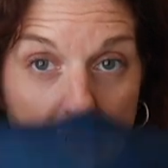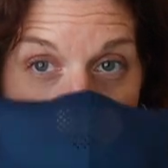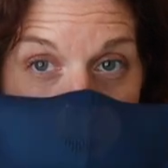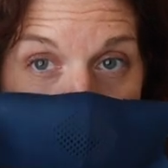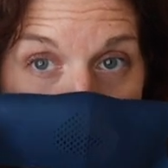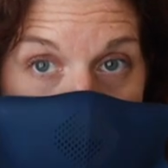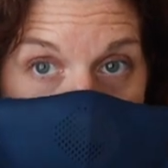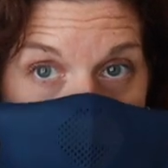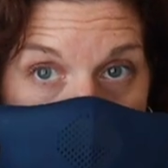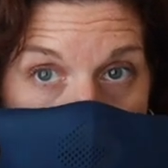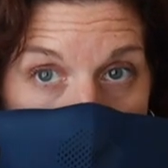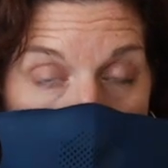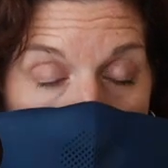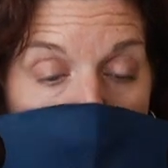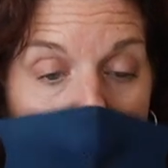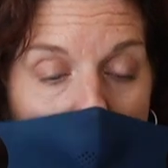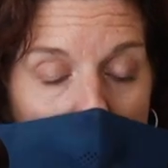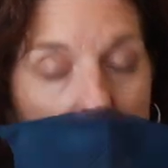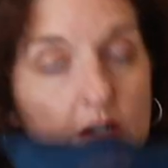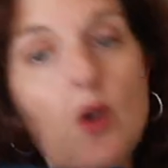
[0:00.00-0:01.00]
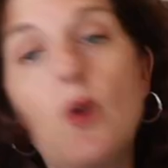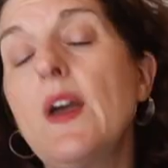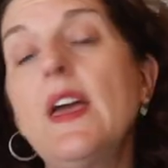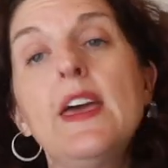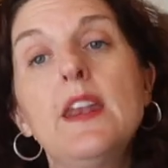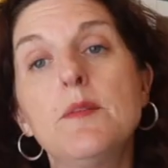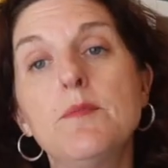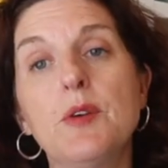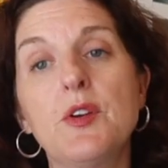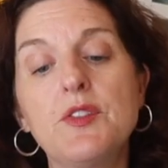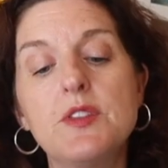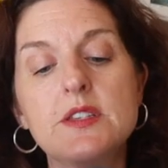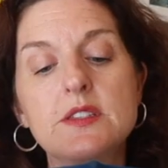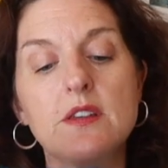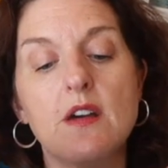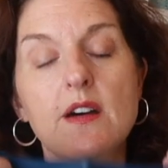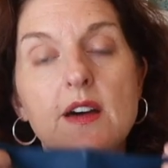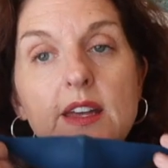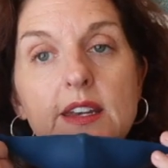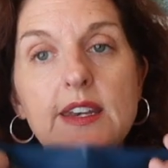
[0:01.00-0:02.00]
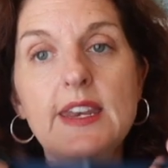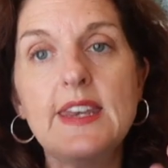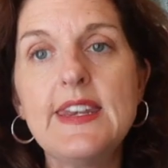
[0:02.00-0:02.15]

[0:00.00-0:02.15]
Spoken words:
Okay, so I'm gonna go ahead and put this on.